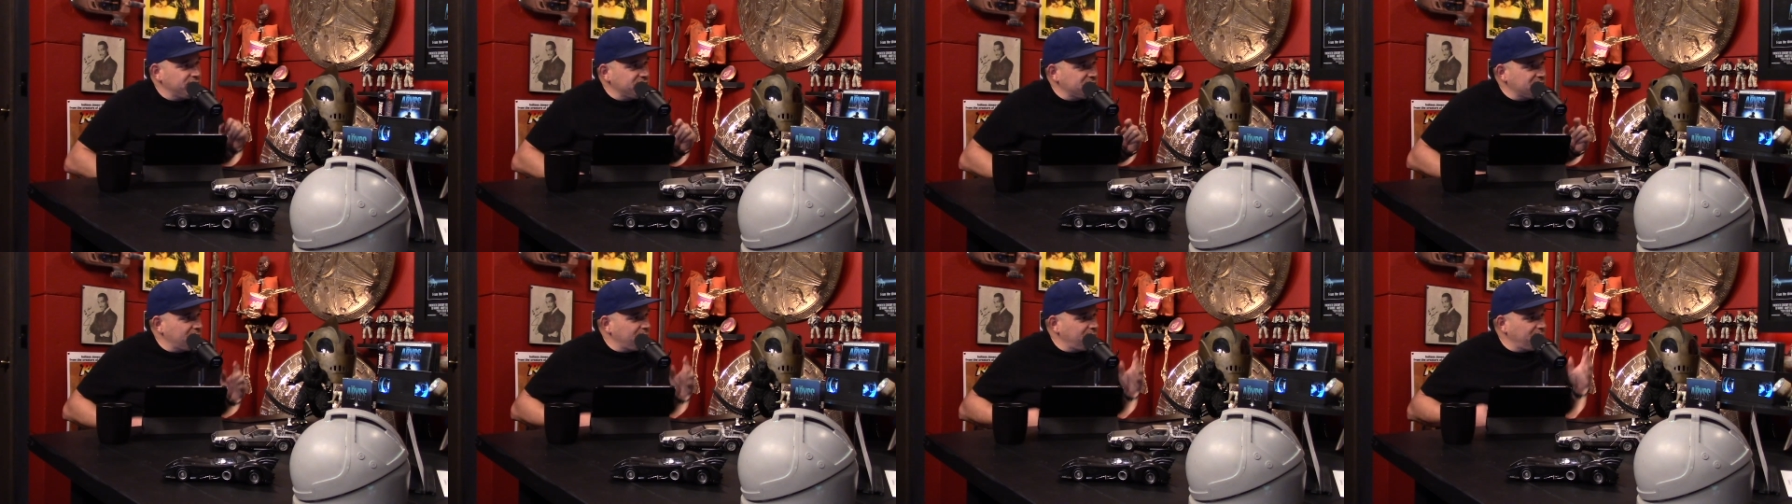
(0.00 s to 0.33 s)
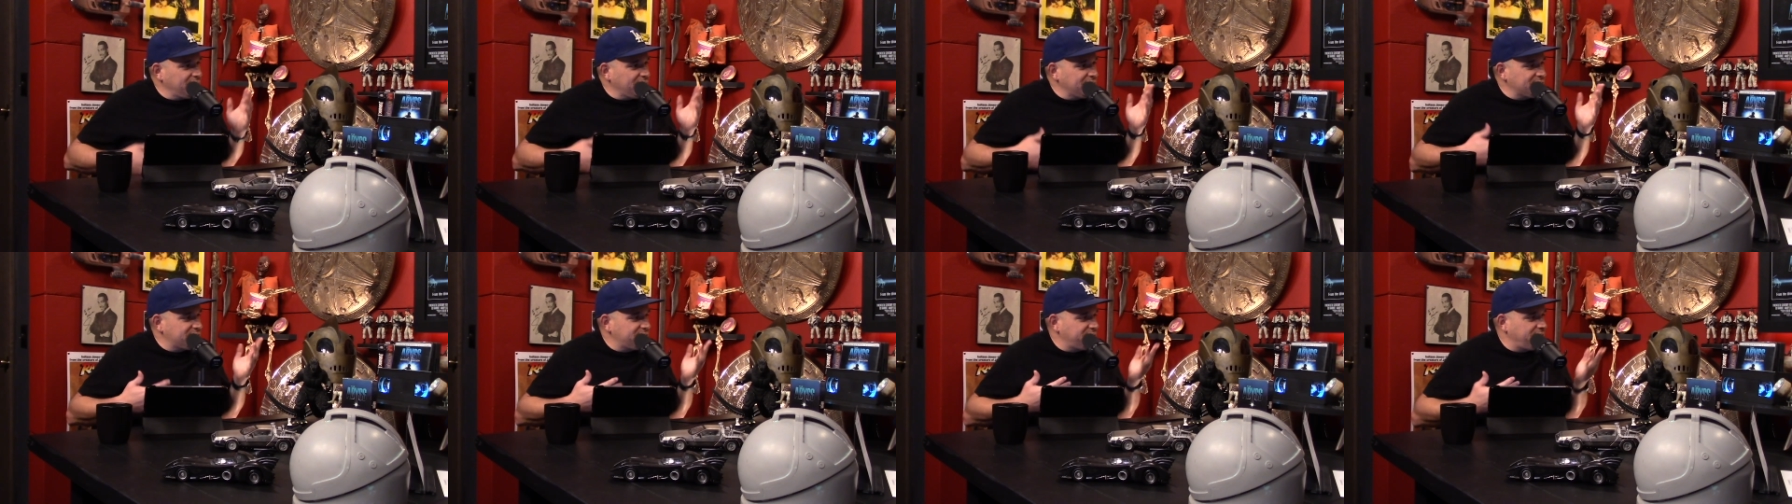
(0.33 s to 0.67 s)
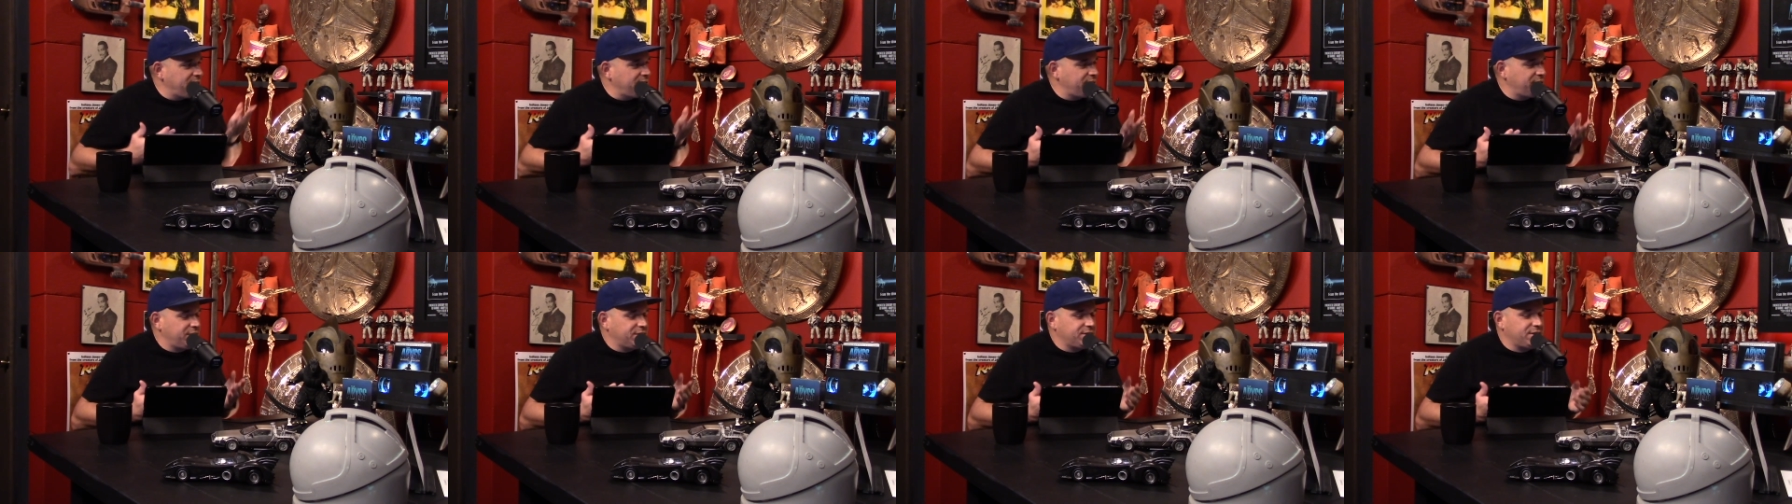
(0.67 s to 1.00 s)
that we get
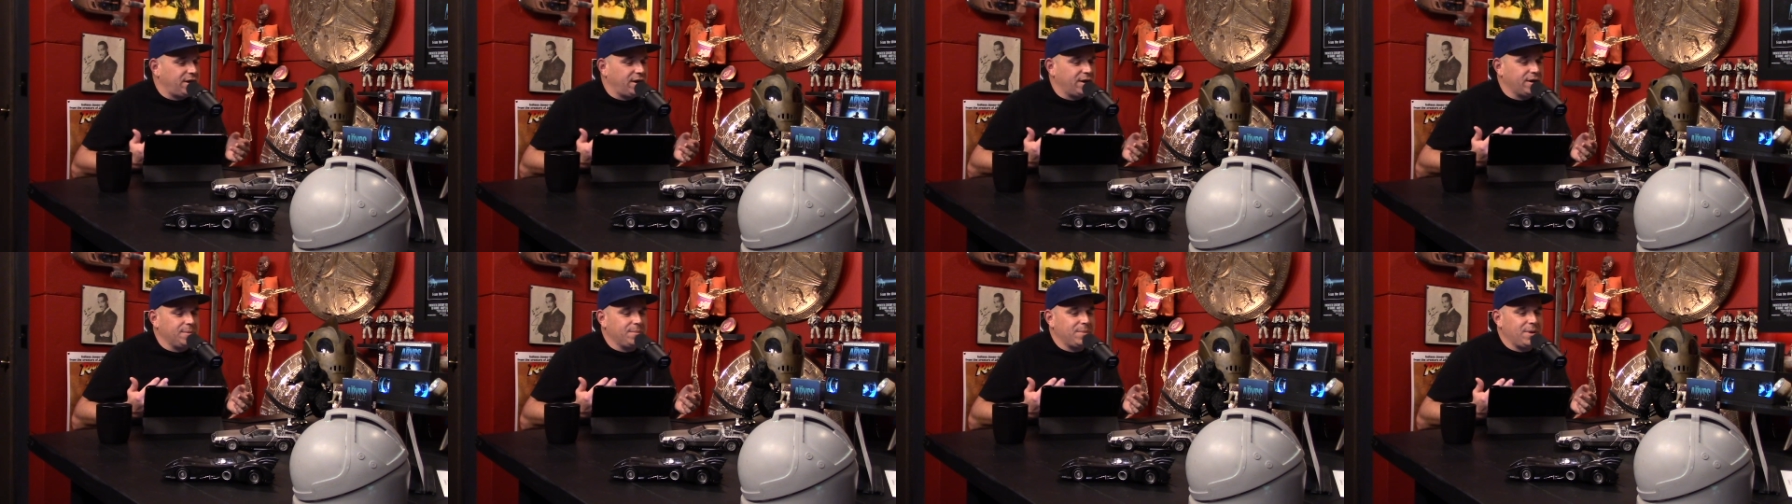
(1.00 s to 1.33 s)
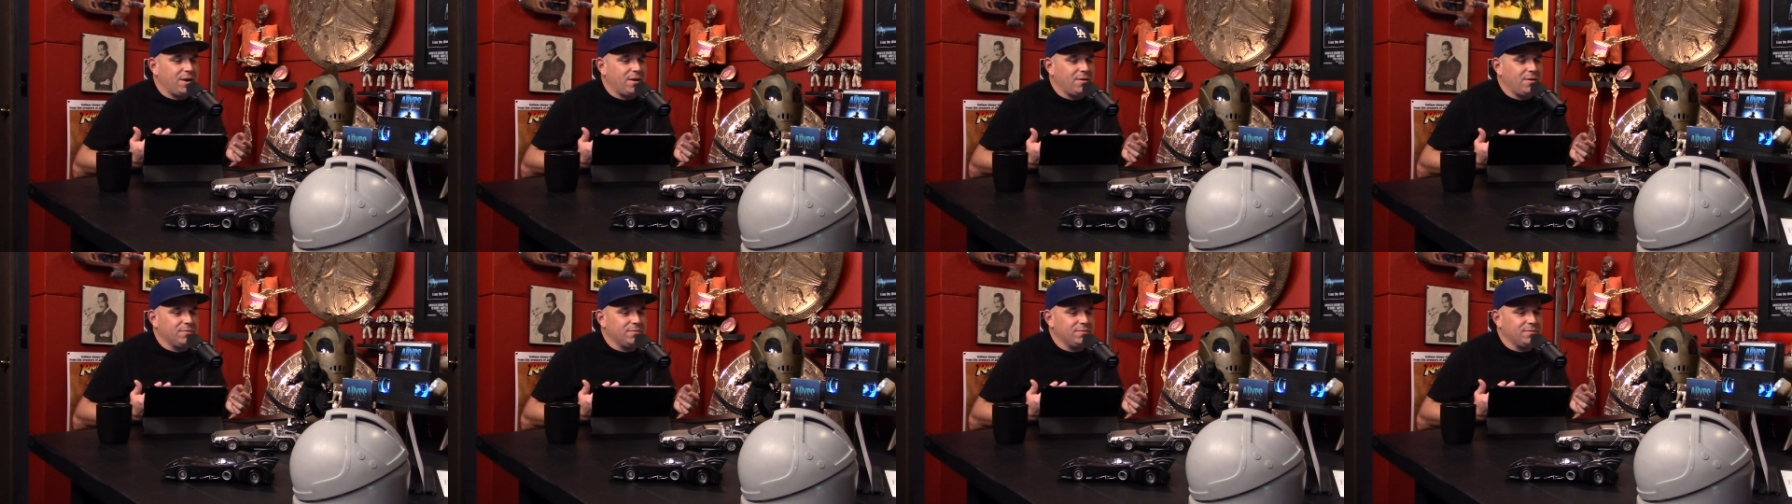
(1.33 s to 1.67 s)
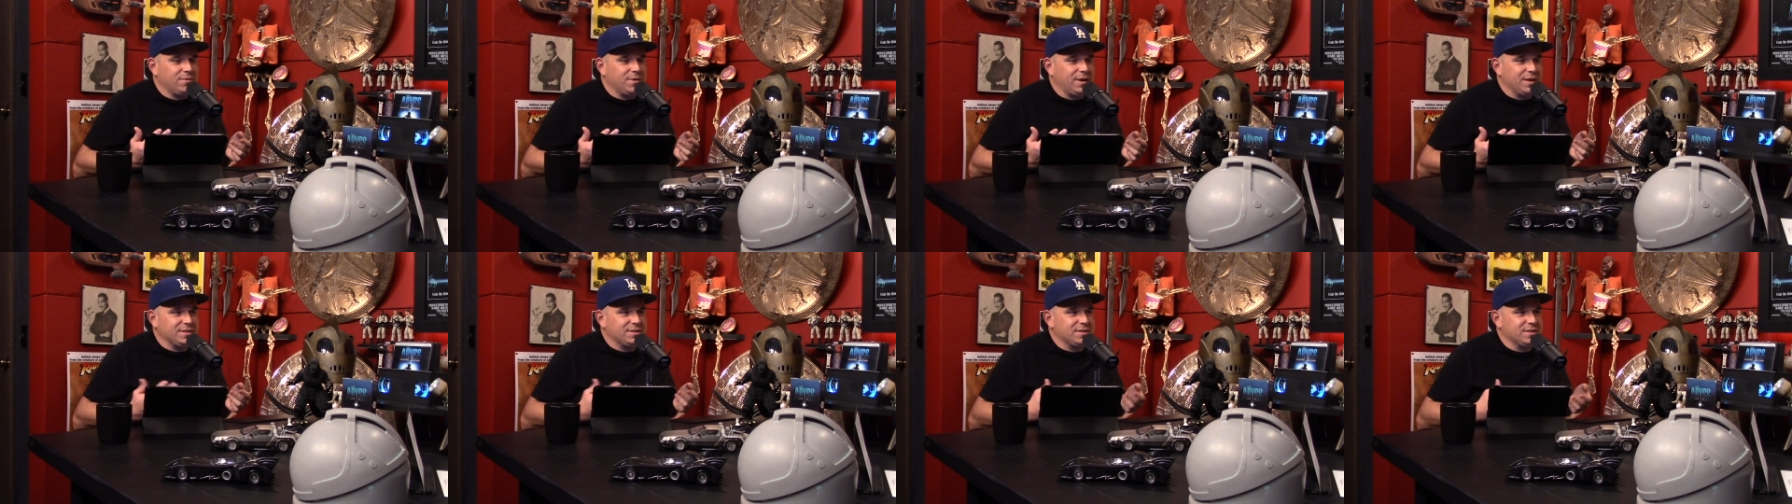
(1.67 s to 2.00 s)
together to talk about, I